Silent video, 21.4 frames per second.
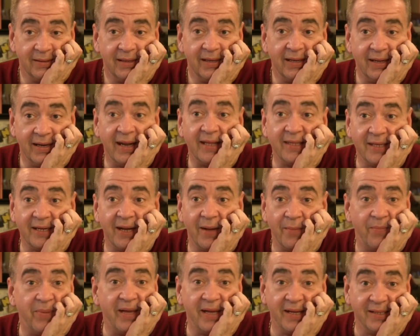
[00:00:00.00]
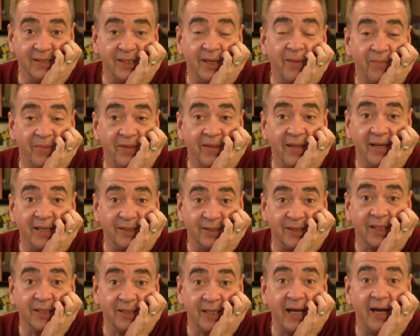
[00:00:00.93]
It ended up being something like
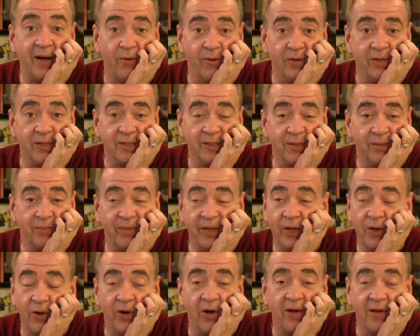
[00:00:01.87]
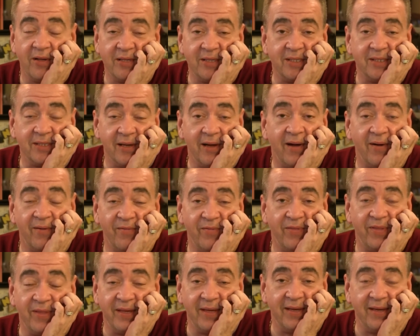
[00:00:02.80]
6 hours because
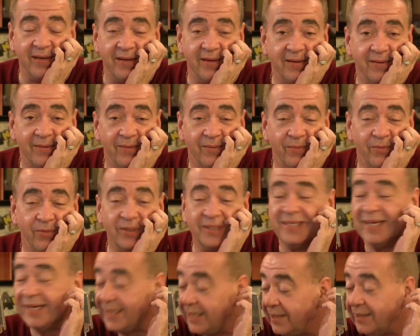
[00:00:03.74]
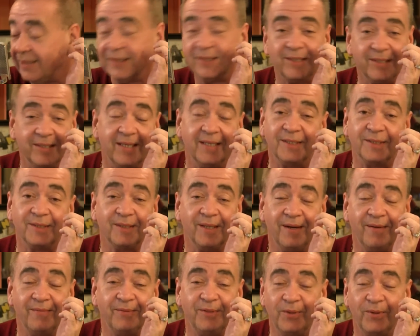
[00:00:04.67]
of the ridiculousness
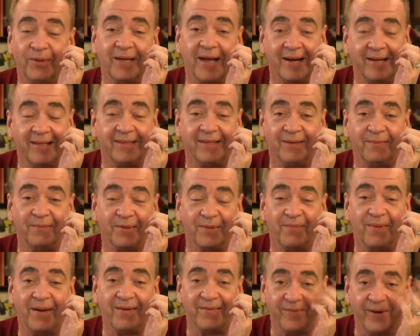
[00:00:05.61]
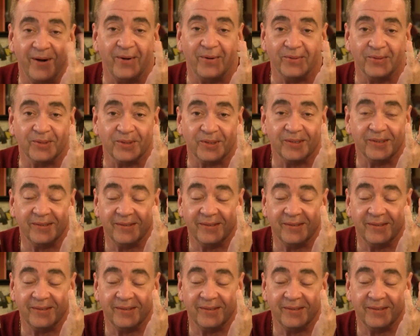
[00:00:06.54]
of doing anything with my phones.